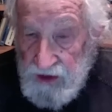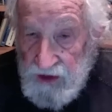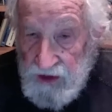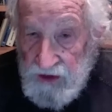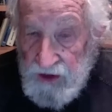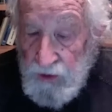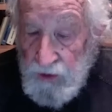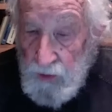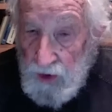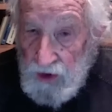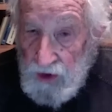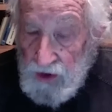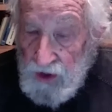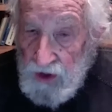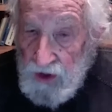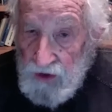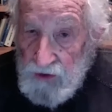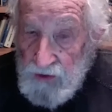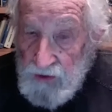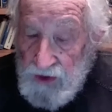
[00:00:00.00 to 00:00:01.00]
were
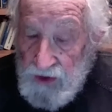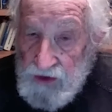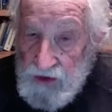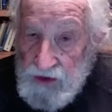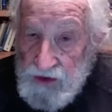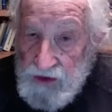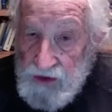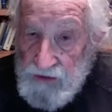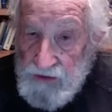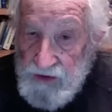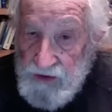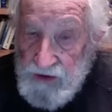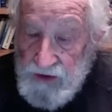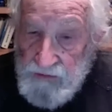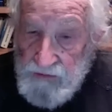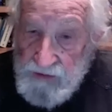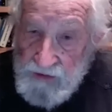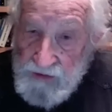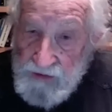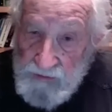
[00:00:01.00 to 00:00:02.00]
countries,
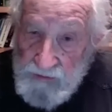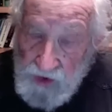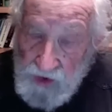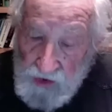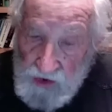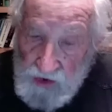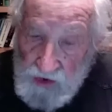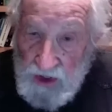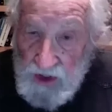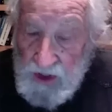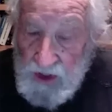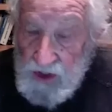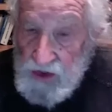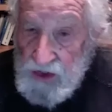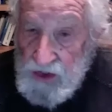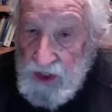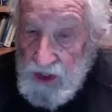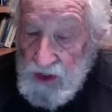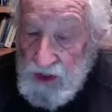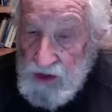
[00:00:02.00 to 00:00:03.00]
mostly in East
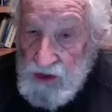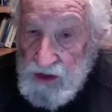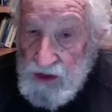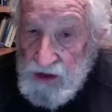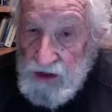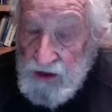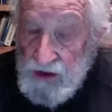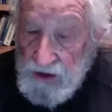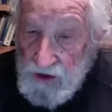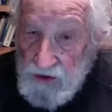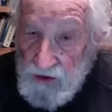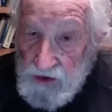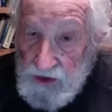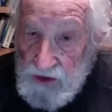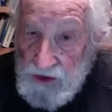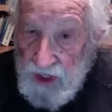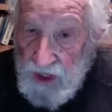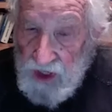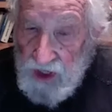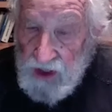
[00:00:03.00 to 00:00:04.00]
Asia,
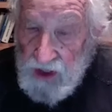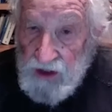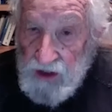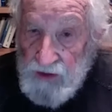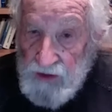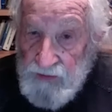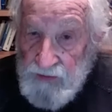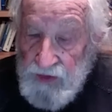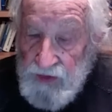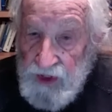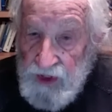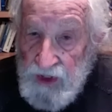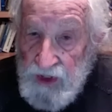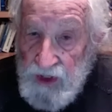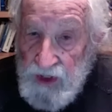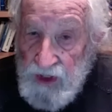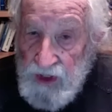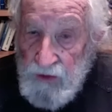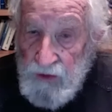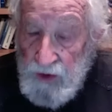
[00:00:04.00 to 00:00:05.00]
Oceania,
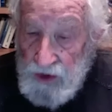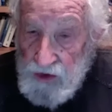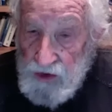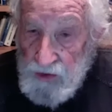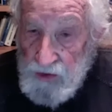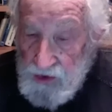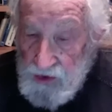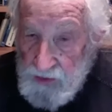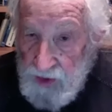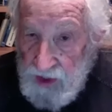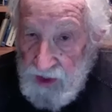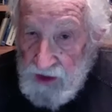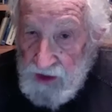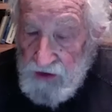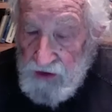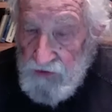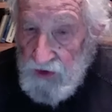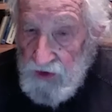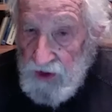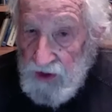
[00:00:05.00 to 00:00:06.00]
which responded
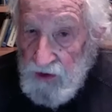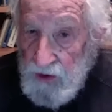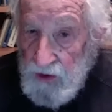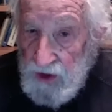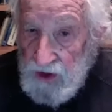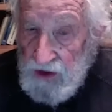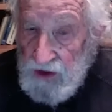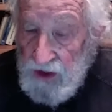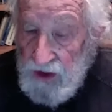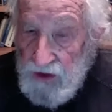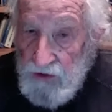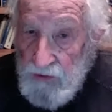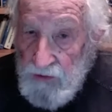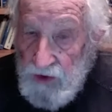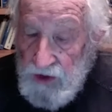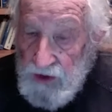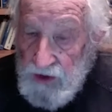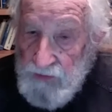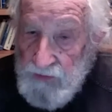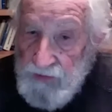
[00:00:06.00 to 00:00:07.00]
very quickly
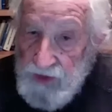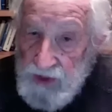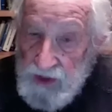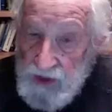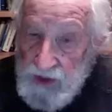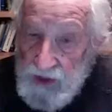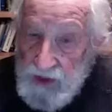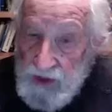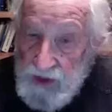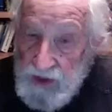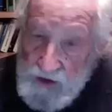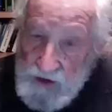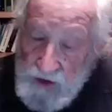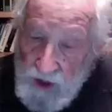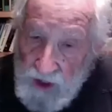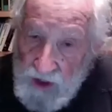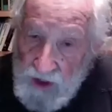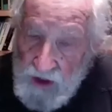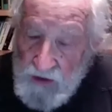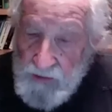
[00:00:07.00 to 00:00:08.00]
when
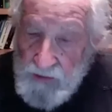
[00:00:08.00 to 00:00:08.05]
China